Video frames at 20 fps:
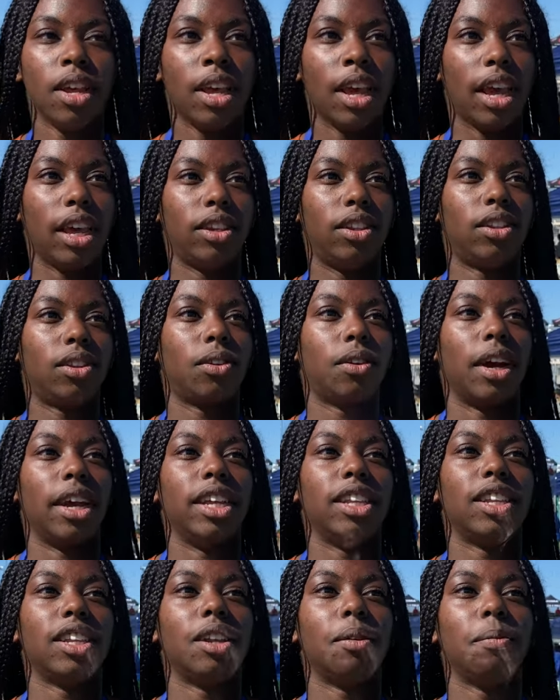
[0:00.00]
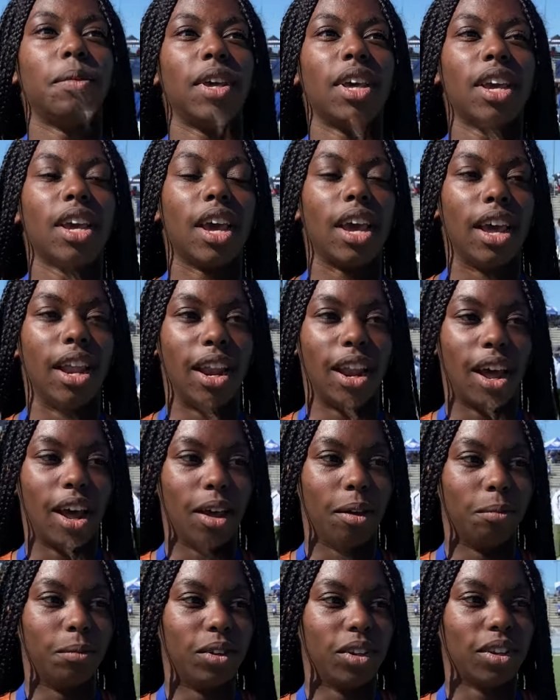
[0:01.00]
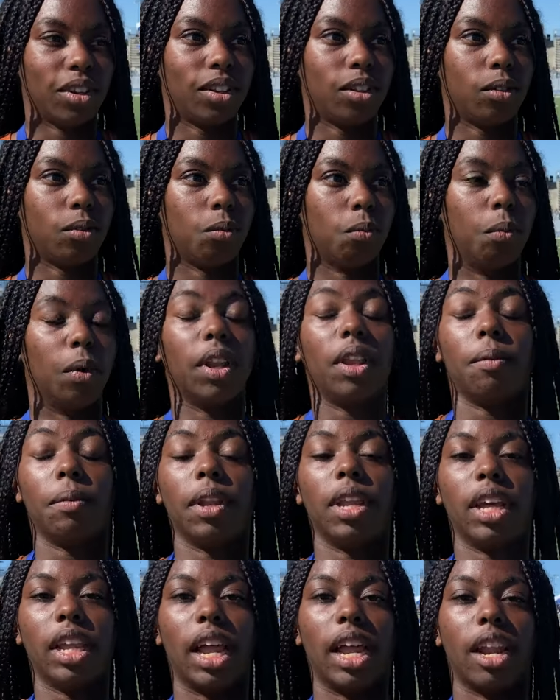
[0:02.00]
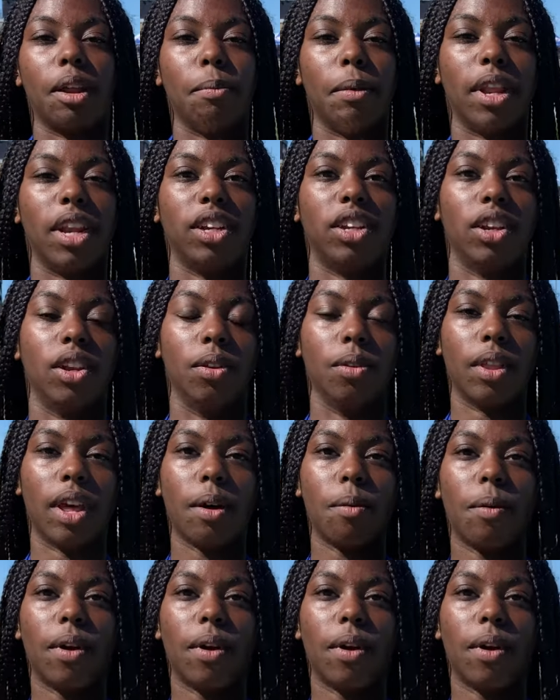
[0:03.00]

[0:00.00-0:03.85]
it's crazy to me, and I'm just really, really glad I managed to do that